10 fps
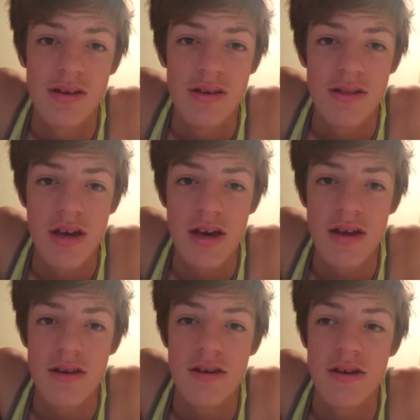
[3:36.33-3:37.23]

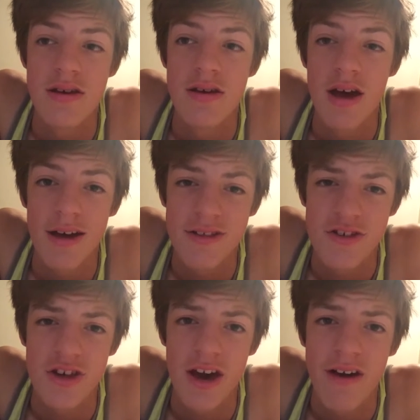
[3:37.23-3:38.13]
Then had a
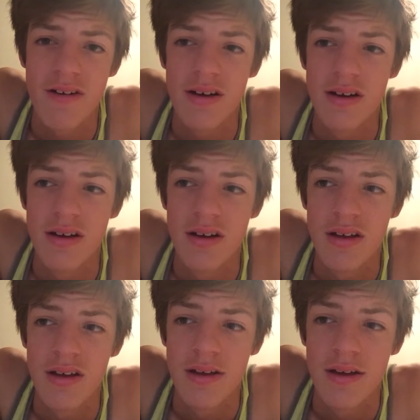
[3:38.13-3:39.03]
shower.
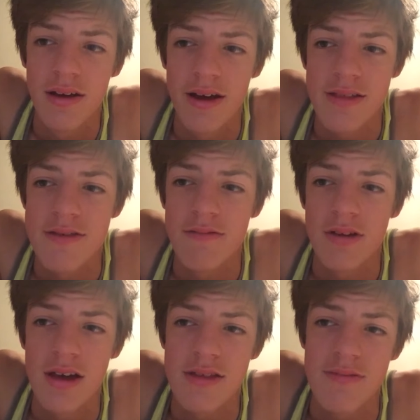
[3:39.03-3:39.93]
We
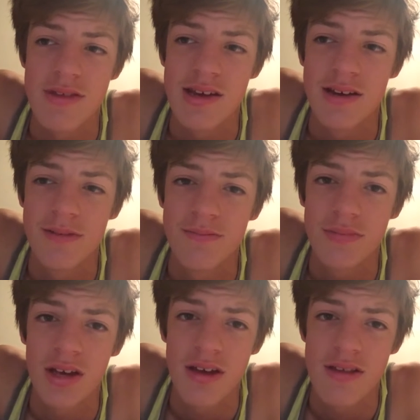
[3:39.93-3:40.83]
had some dinner.
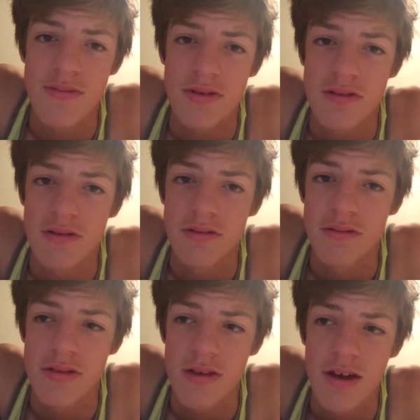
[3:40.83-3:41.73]
I had some
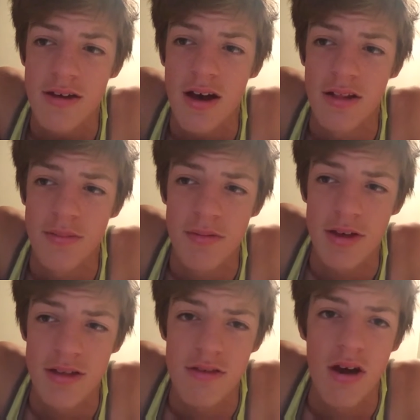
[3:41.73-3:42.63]
McDonald's. Other people
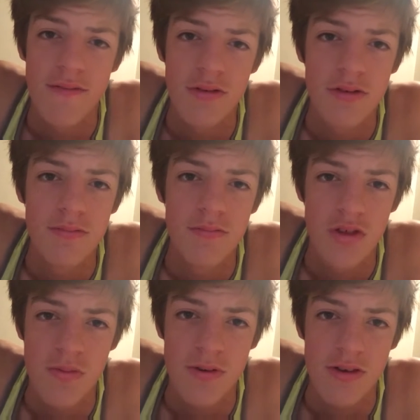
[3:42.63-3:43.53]
had Thai food just
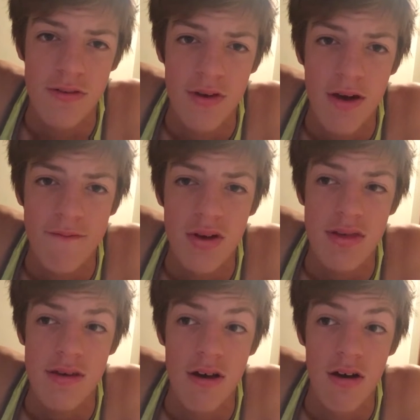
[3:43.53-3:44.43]
because of how
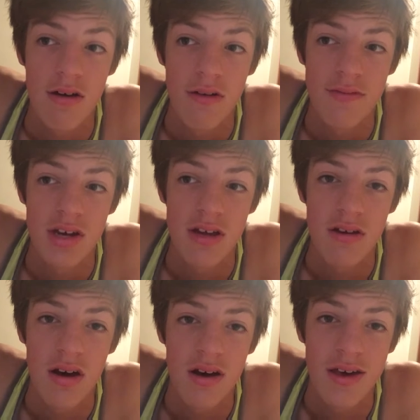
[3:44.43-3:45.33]
fussy of an eater
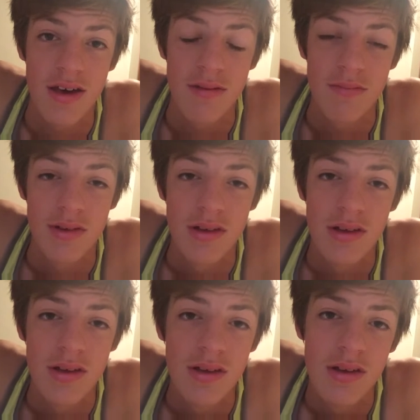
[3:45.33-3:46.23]
I am.
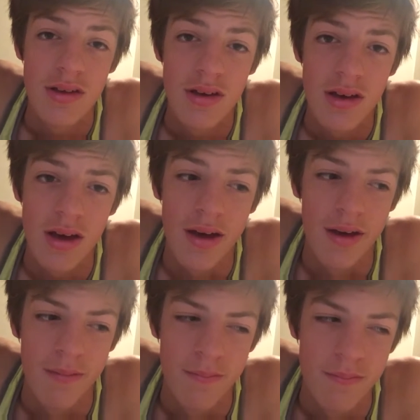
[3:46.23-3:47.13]

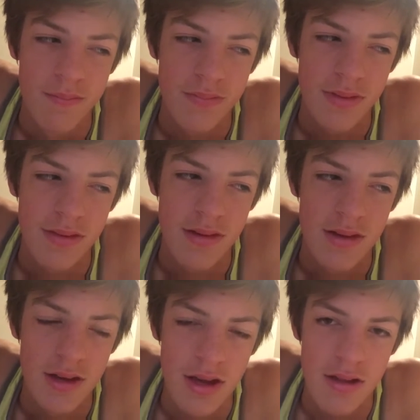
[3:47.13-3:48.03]
And
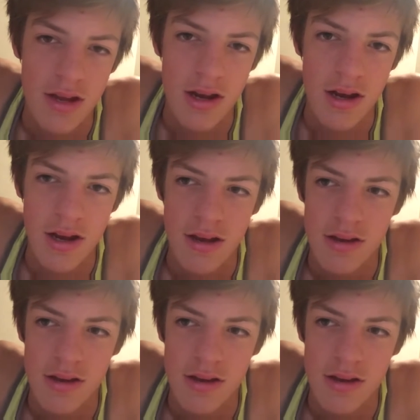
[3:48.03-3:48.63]
then I